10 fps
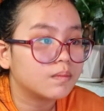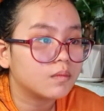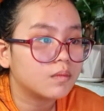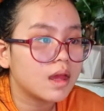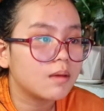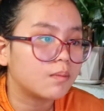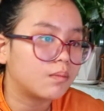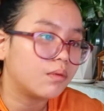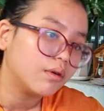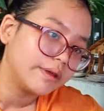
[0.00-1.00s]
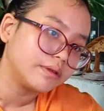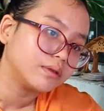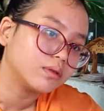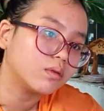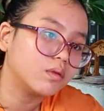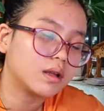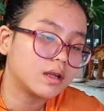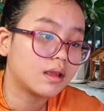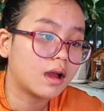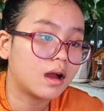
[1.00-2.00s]
We have boarding school at the
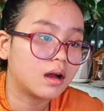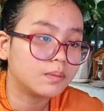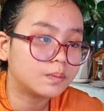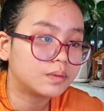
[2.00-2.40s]
top.